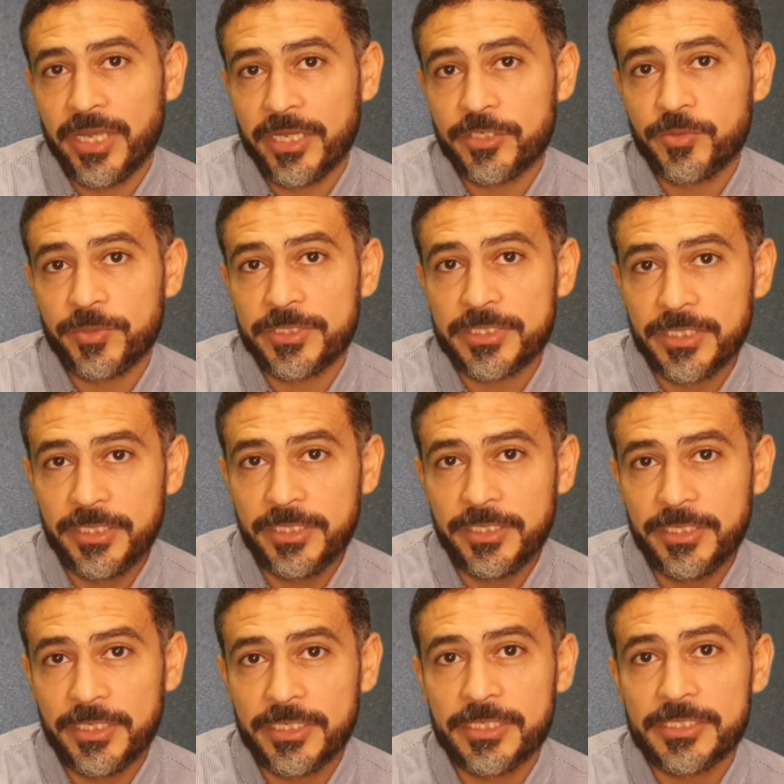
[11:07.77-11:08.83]
study
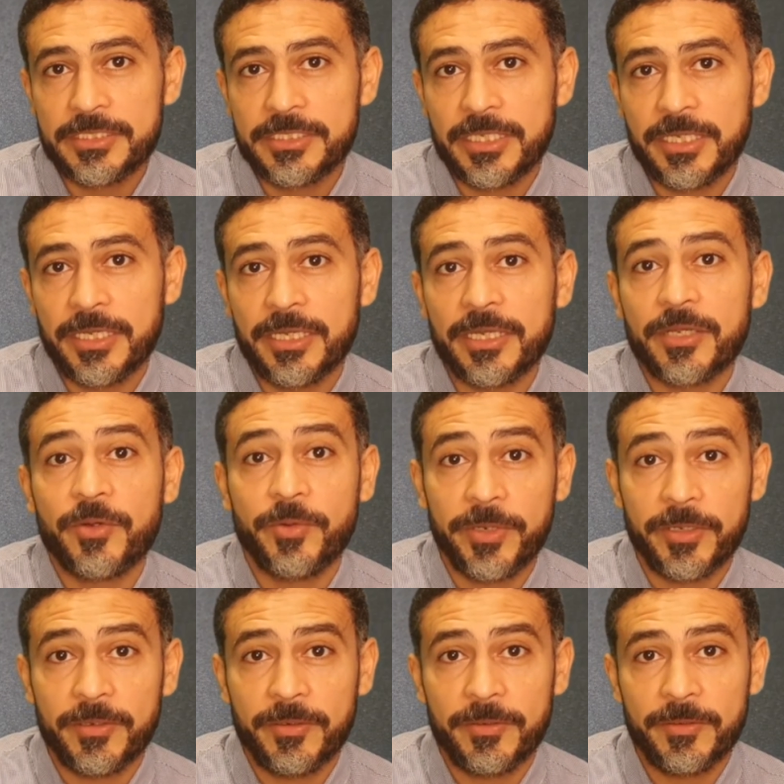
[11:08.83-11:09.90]
is
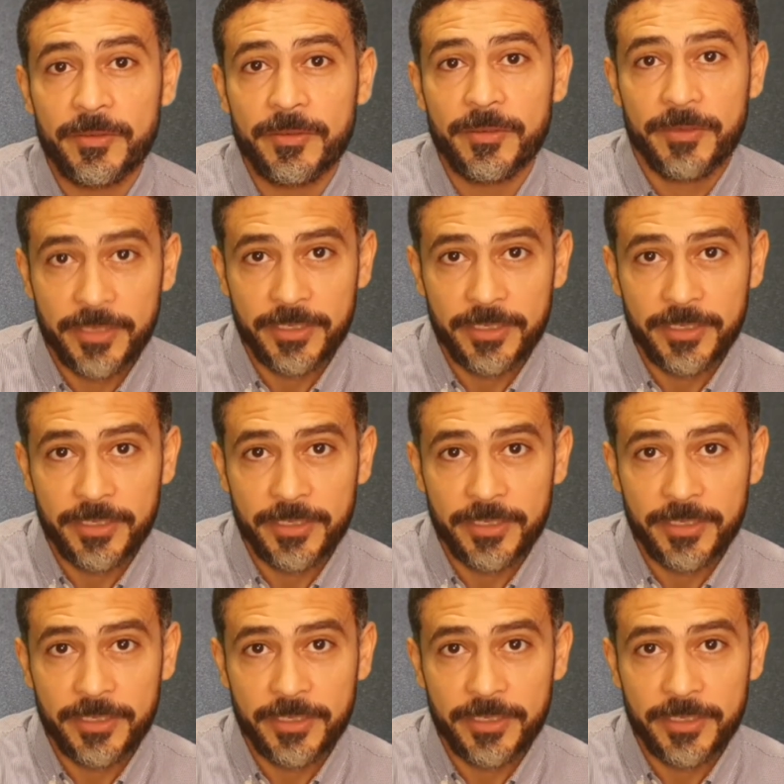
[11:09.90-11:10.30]
critical thinking.